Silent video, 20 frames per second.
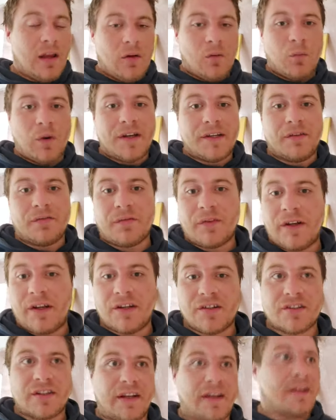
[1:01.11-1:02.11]
When you
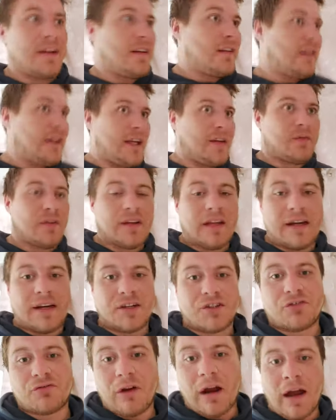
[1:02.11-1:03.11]
finished it, leave it, let
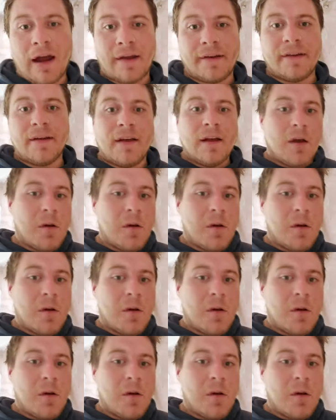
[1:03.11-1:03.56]
it dry,